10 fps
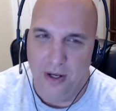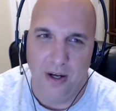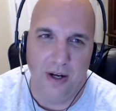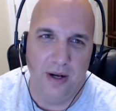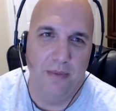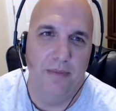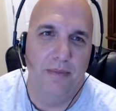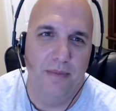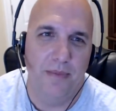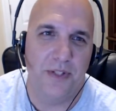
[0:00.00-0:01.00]
um,
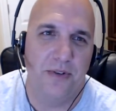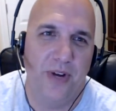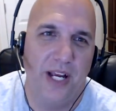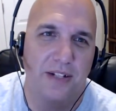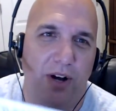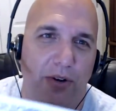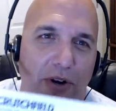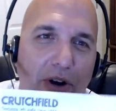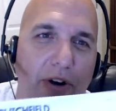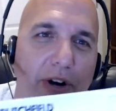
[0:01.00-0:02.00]
Mr. Vega talked
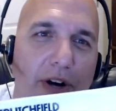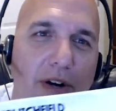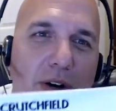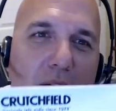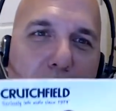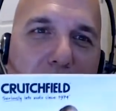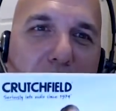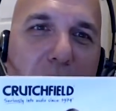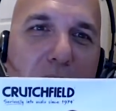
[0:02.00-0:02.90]
earlier about